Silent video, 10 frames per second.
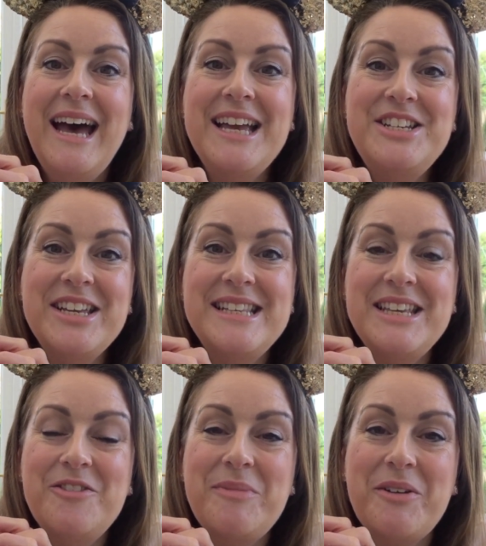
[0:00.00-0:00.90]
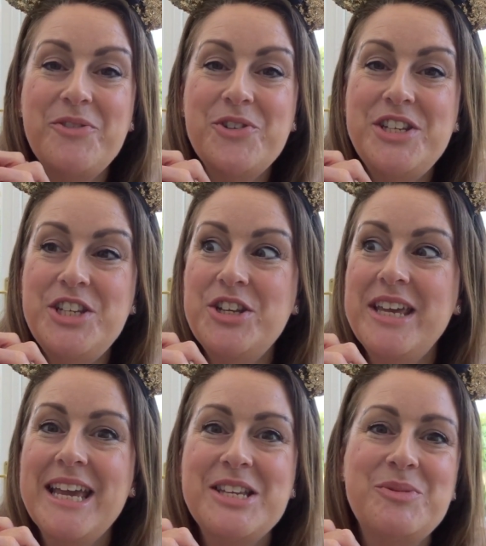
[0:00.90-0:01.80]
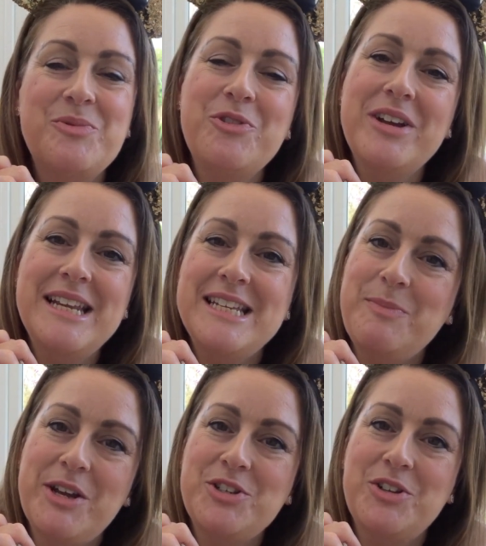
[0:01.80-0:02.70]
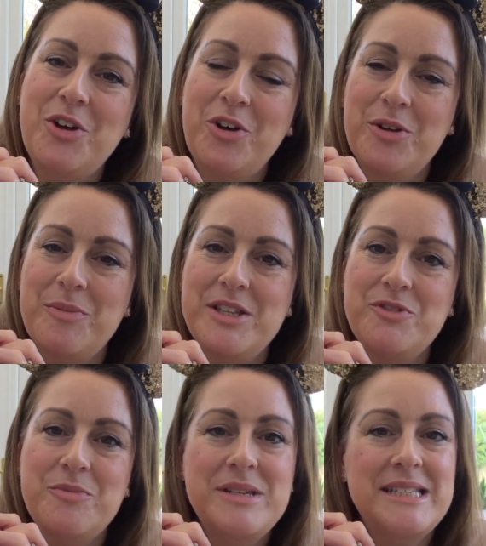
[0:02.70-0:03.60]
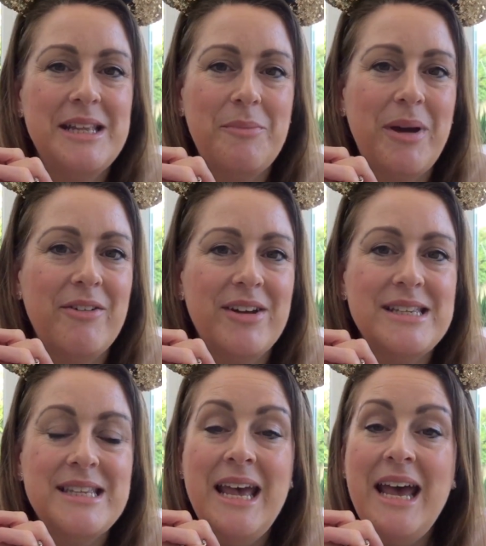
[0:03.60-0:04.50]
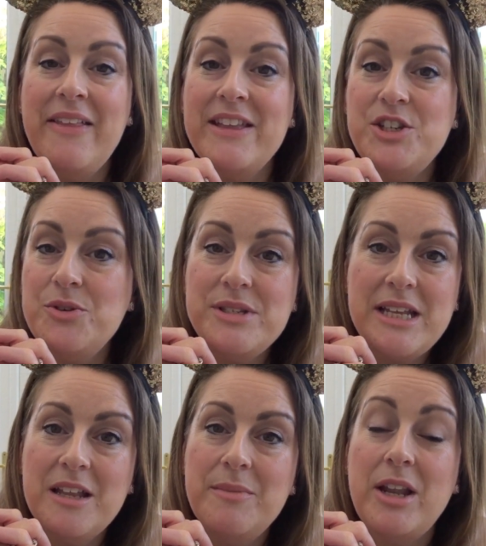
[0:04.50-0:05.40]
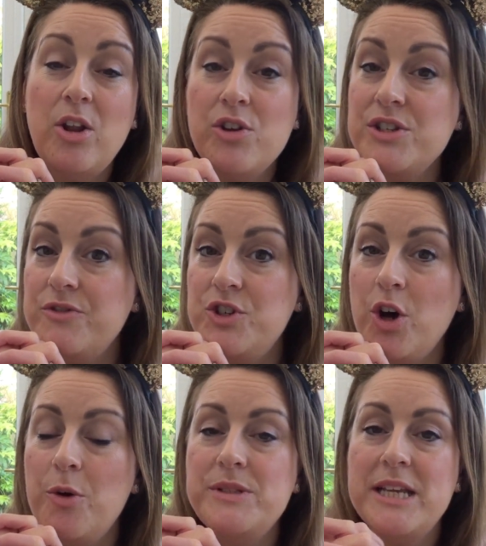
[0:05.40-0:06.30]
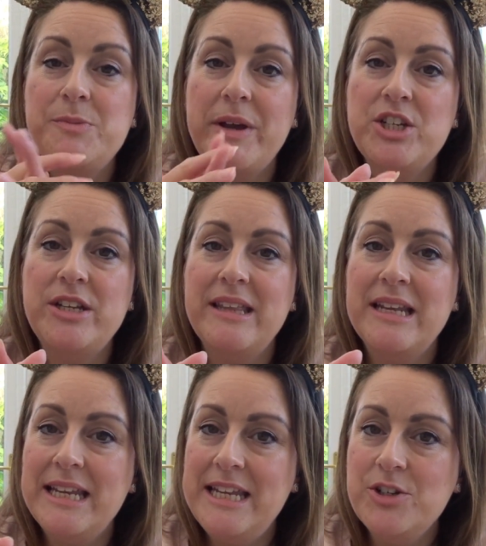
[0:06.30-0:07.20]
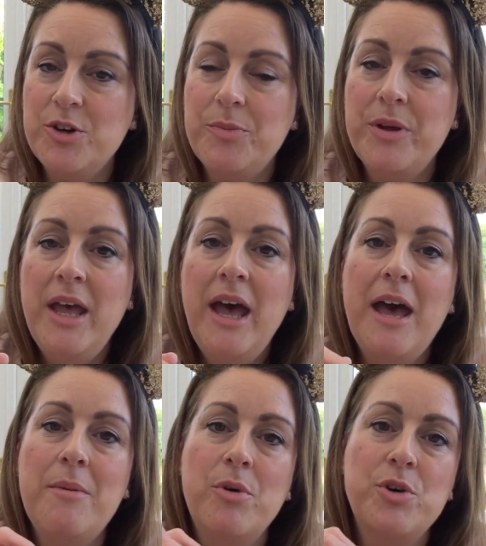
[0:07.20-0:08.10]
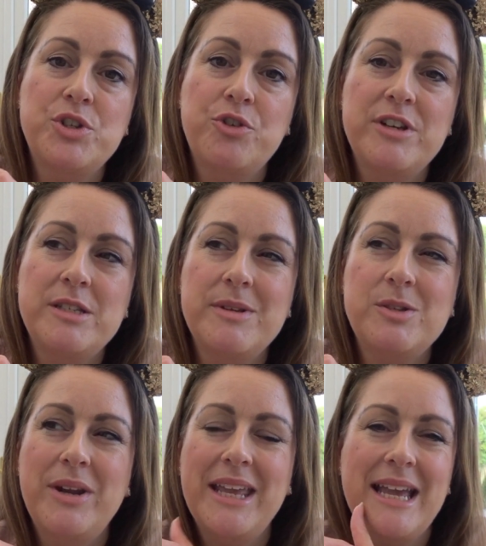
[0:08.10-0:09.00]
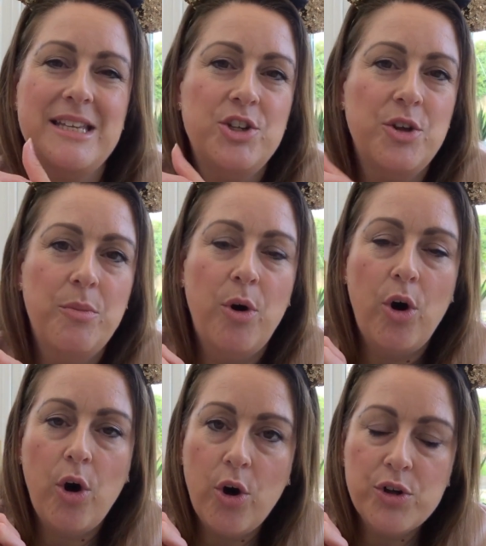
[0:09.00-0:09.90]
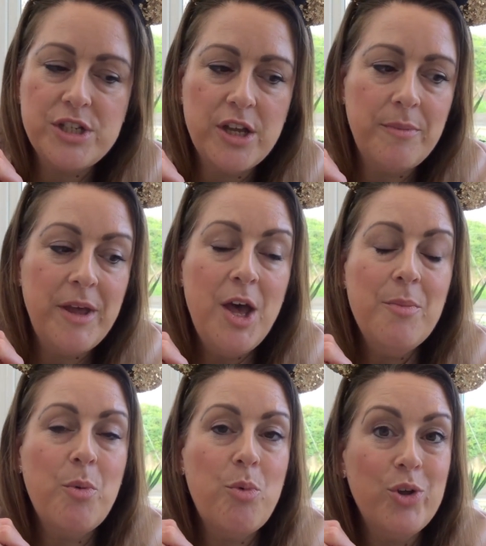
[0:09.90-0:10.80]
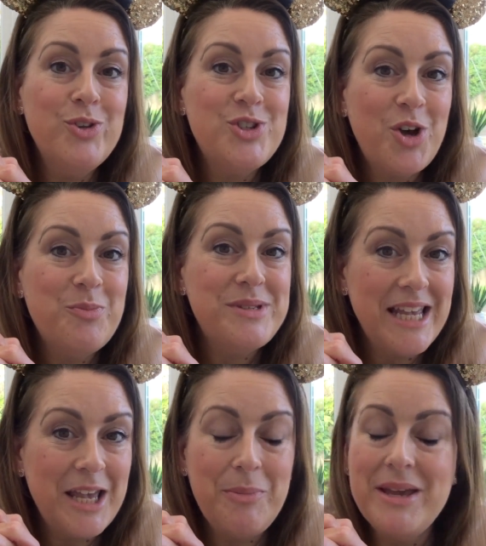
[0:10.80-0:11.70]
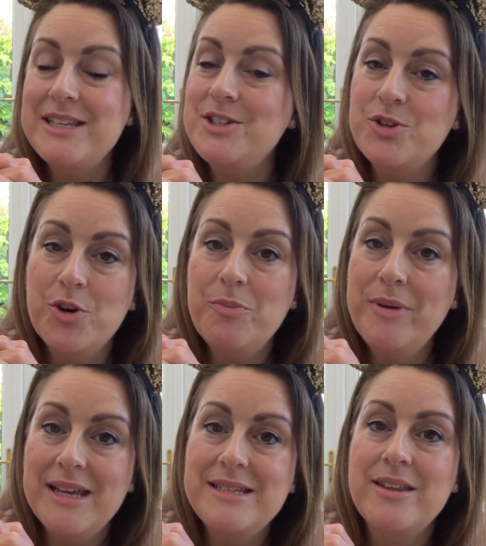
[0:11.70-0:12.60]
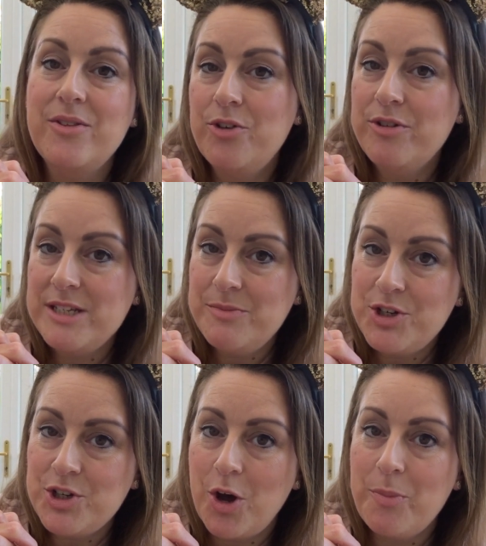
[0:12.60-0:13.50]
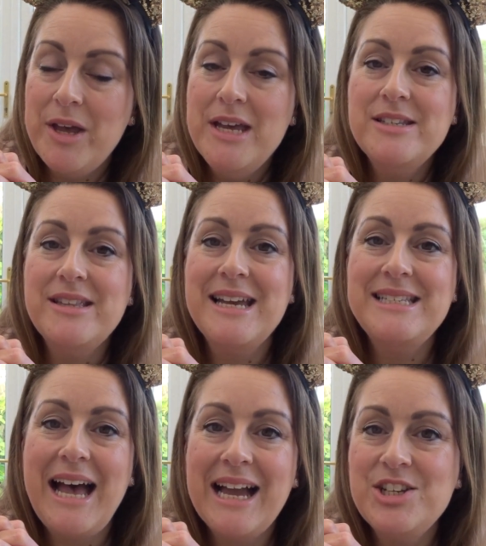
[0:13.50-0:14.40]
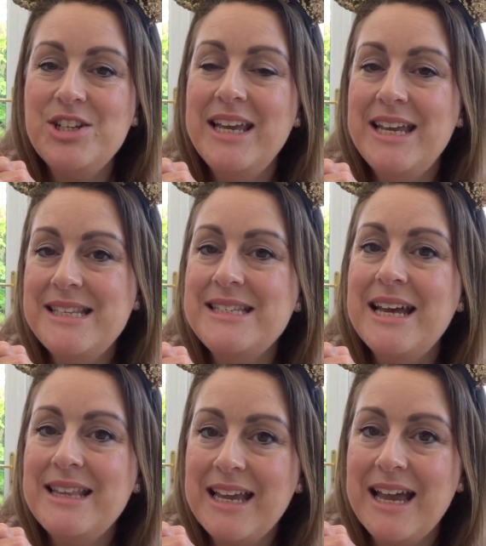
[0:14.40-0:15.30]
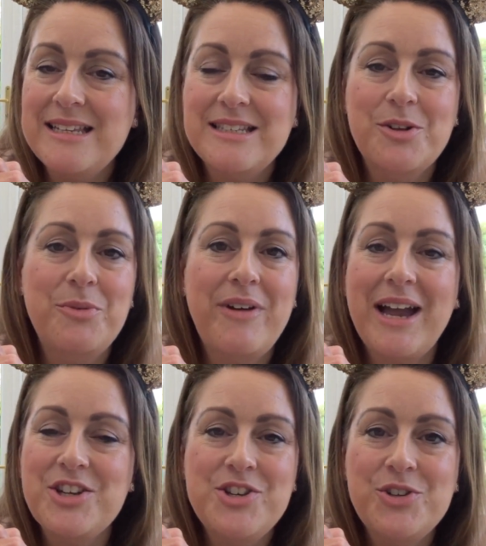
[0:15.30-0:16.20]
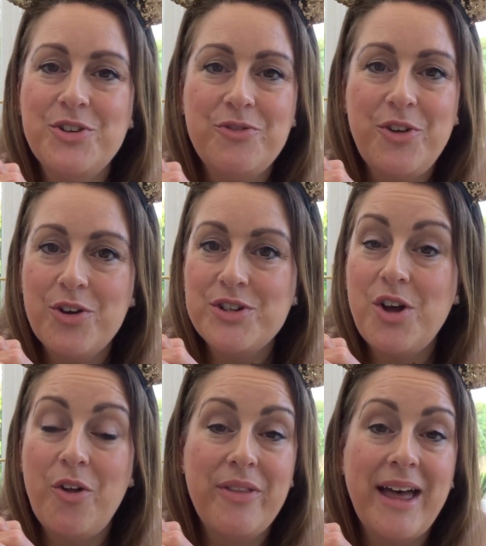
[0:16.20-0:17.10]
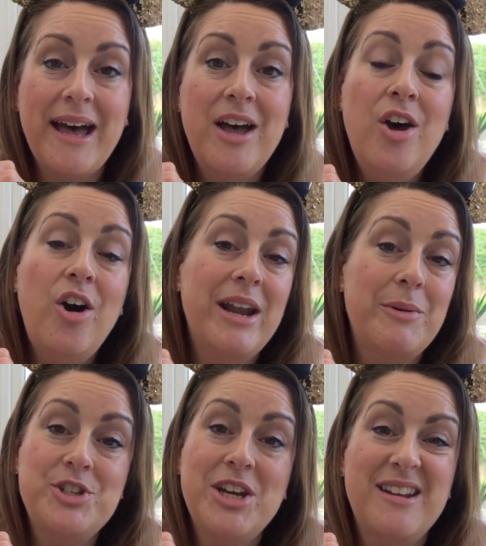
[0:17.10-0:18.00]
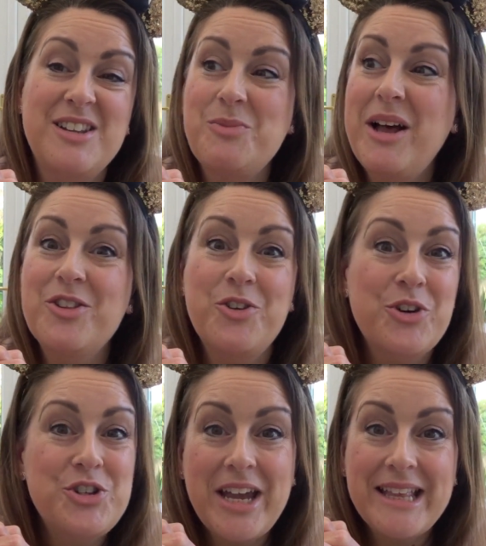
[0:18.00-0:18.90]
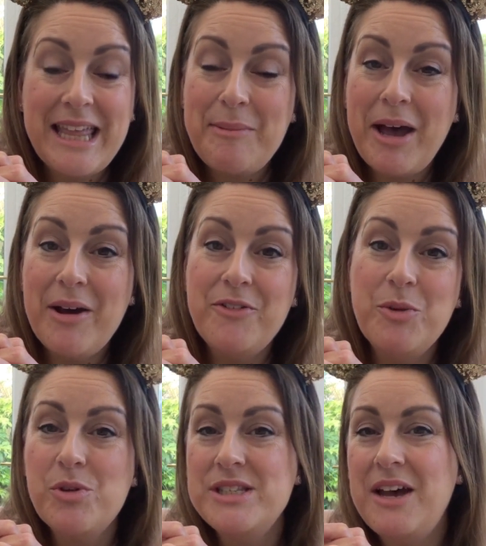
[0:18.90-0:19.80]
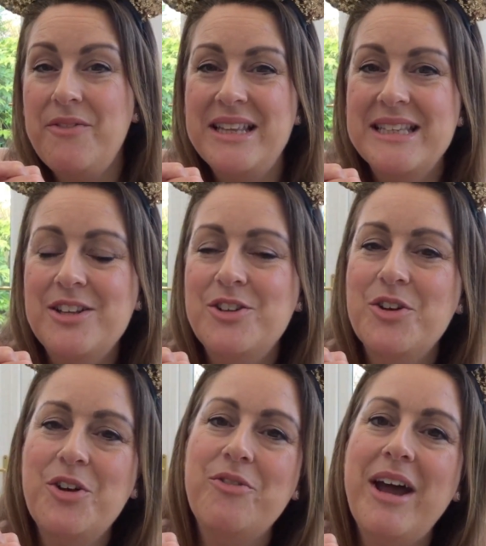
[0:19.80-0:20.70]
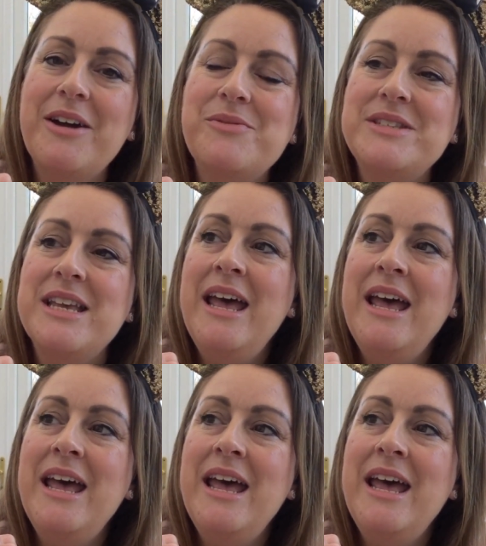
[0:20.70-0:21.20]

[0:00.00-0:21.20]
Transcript: As you can see from that footage, you can get some really special ornaments from Disneyland Paris, and they do sell them in lots of shops, especially the lead up more to Christmas when it gets, you know, more autumn. But one top tip is don't miss the Christmas shop. So that is actually inside the castle. We've actually done the vlogs on that on our channel as well. Go check them out if you want to have a little look around.